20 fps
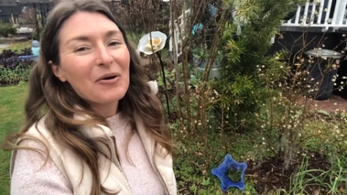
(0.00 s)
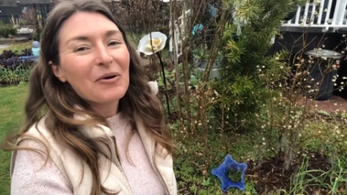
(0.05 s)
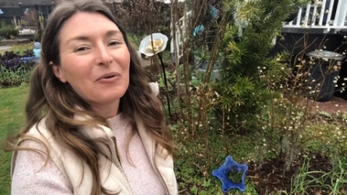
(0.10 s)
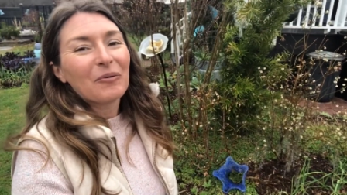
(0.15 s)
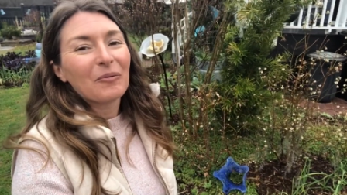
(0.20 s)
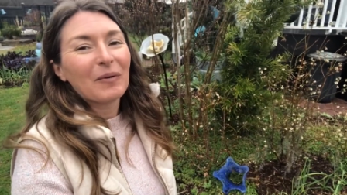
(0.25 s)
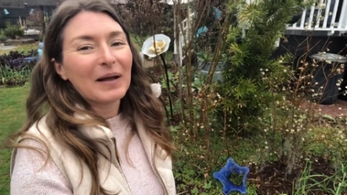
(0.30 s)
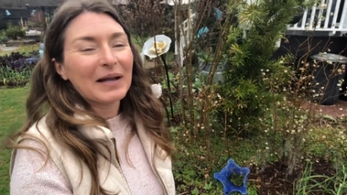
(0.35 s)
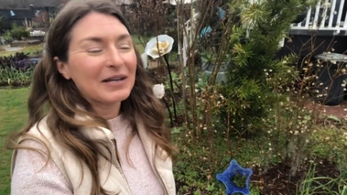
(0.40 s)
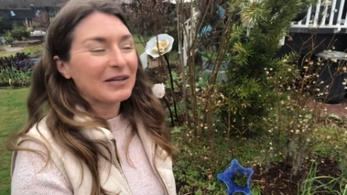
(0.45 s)

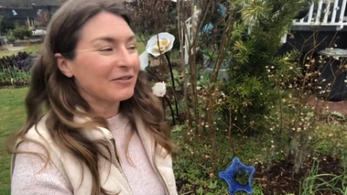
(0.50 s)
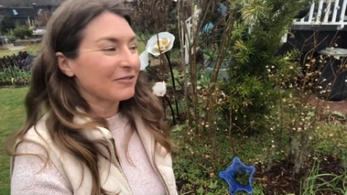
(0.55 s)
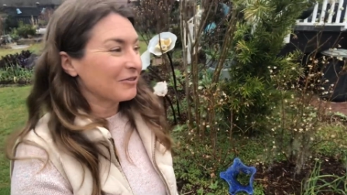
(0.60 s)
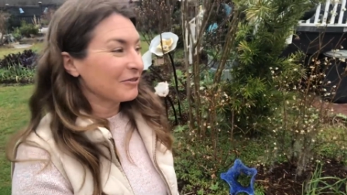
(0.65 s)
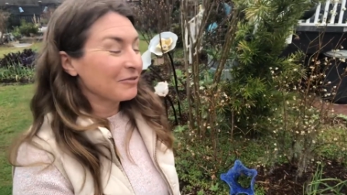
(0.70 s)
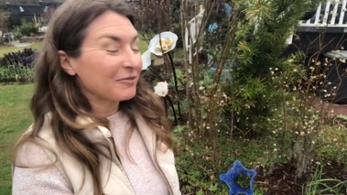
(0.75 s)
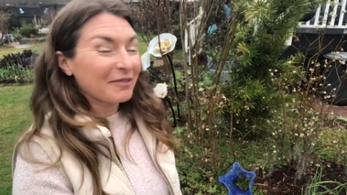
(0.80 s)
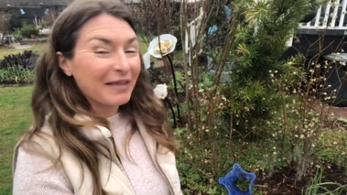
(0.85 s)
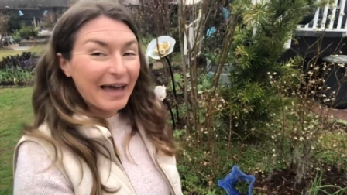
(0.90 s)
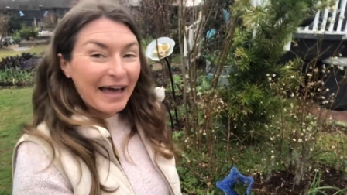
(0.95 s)
When you
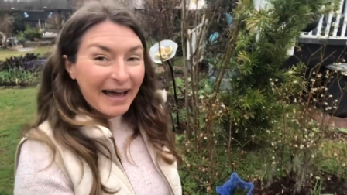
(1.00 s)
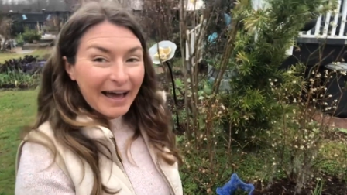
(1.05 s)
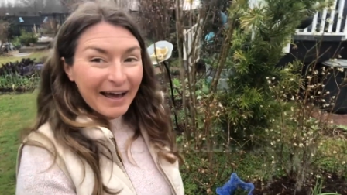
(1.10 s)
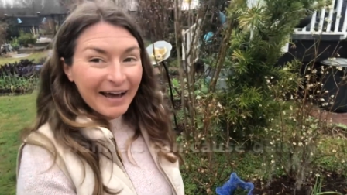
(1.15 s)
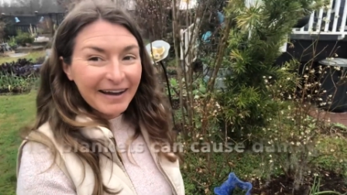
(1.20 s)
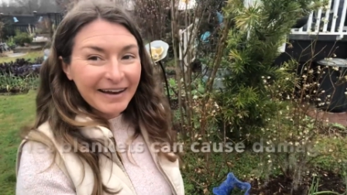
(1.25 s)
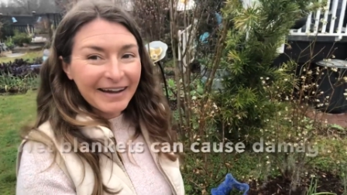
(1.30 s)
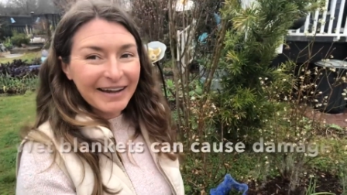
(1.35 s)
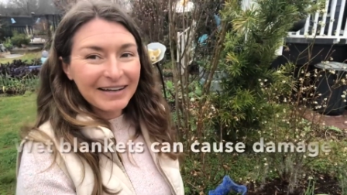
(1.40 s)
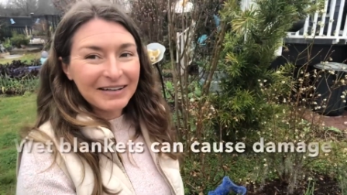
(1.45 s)
do
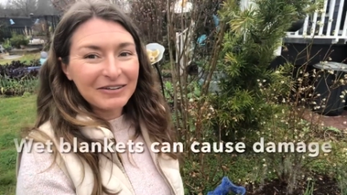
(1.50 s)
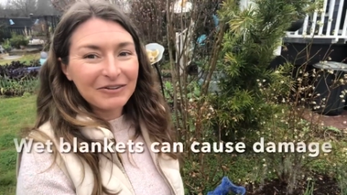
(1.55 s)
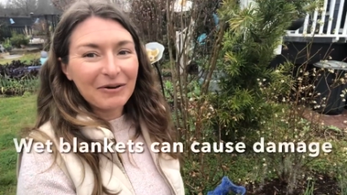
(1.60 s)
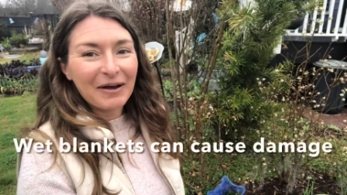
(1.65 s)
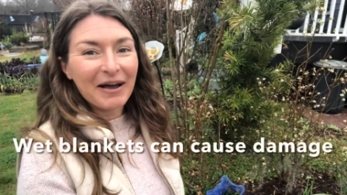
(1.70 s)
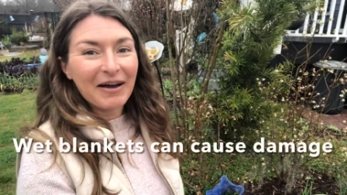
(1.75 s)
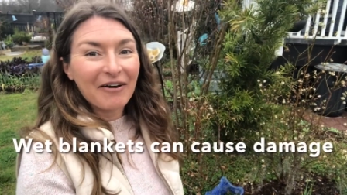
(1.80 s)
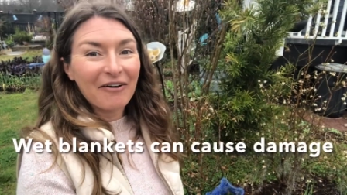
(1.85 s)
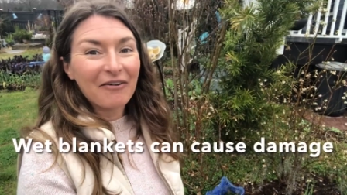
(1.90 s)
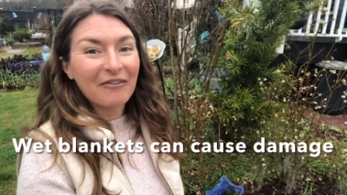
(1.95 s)
that and you
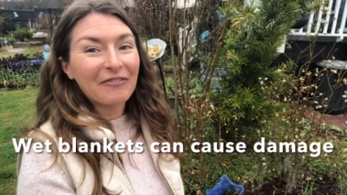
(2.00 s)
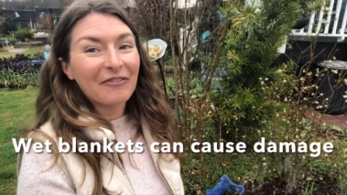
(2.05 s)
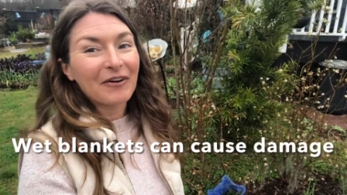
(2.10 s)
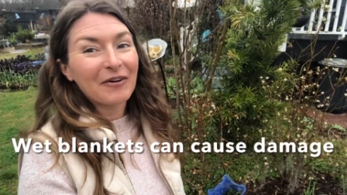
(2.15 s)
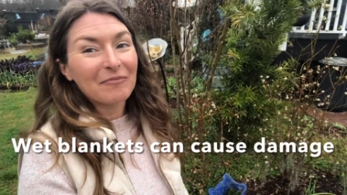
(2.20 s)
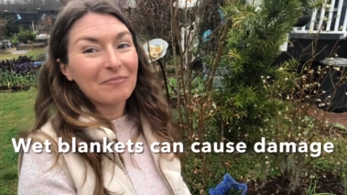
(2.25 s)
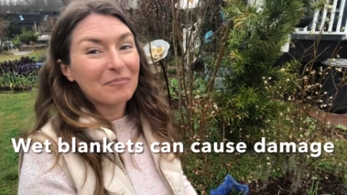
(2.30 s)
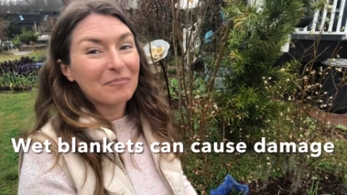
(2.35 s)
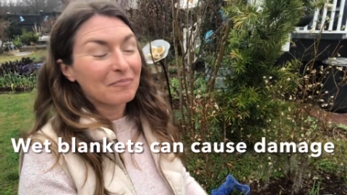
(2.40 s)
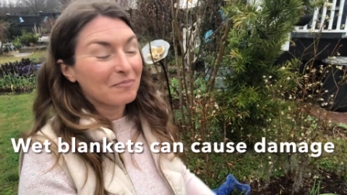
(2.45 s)
have
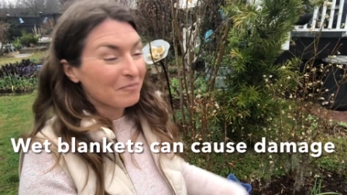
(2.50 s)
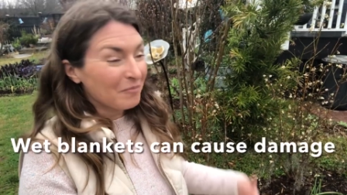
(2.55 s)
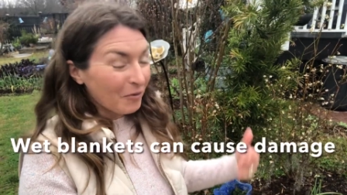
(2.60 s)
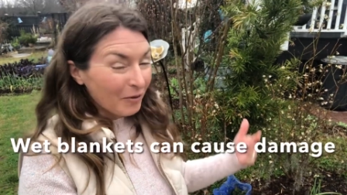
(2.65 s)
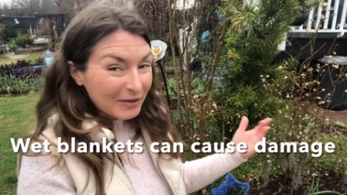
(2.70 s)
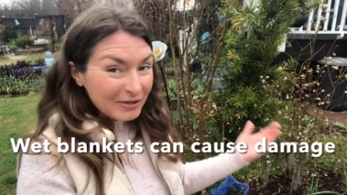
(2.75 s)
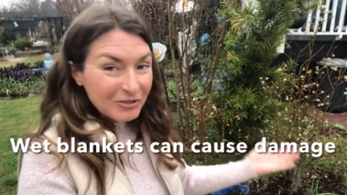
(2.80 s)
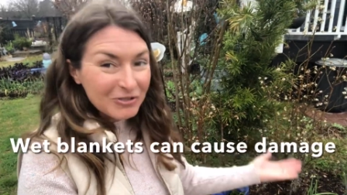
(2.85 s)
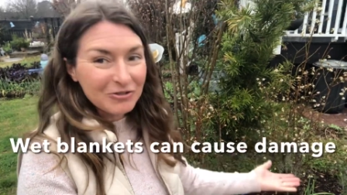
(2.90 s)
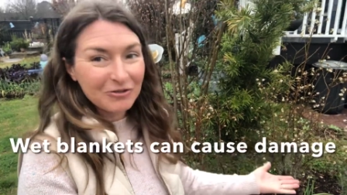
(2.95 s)

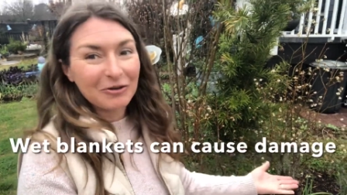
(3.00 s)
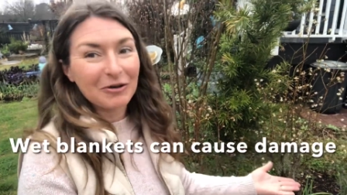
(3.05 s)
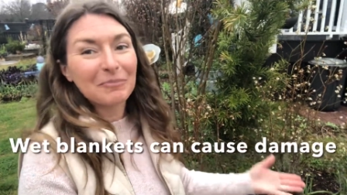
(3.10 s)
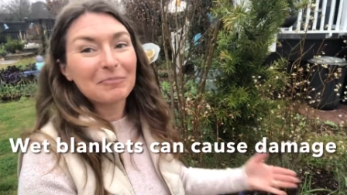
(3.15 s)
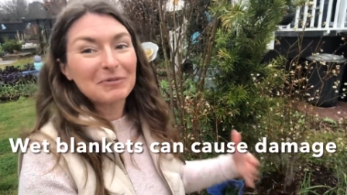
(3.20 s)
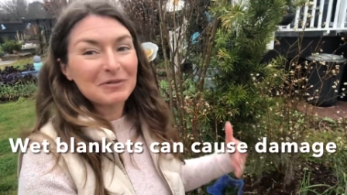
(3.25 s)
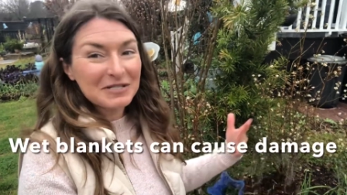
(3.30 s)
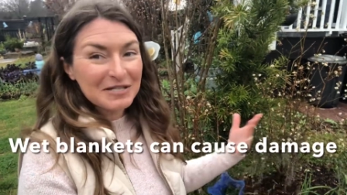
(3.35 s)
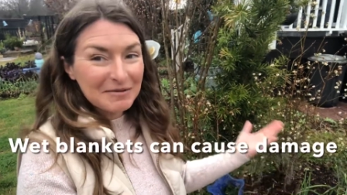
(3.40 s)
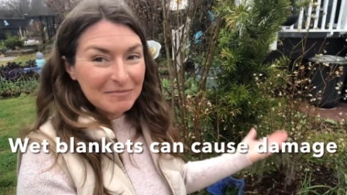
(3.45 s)
moisture,
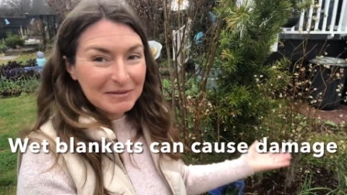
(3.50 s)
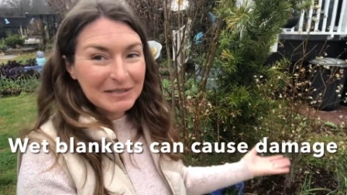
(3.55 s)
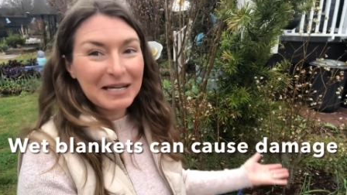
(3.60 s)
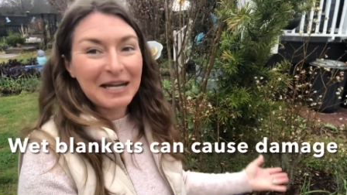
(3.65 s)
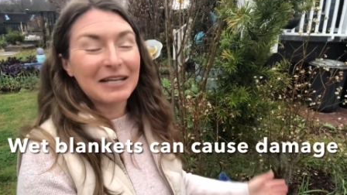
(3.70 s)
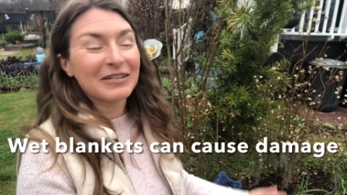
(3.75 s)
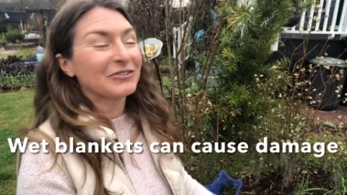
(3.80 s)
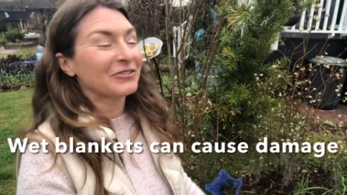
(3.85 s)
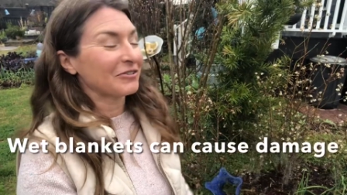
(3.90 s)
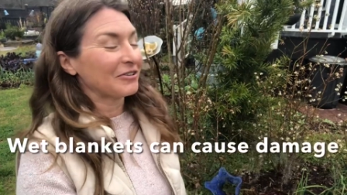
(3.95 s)

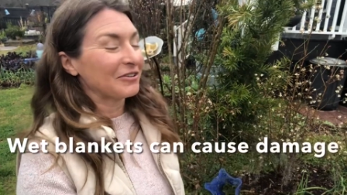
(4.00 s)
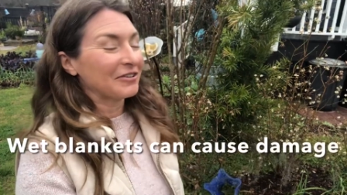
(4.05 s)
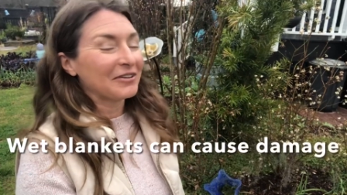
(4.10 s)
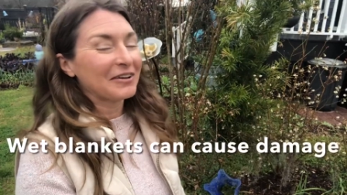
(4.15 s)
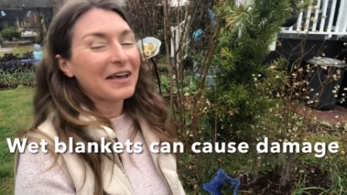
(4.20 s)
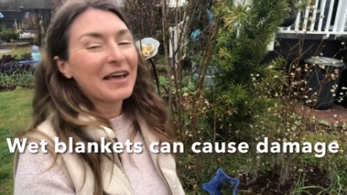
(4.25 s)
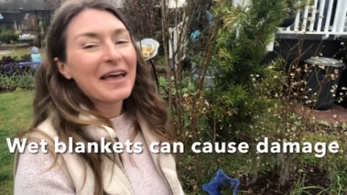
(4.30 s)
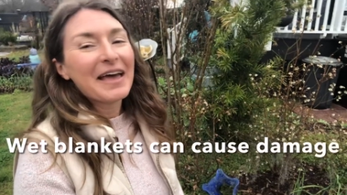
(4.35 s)
precipitation,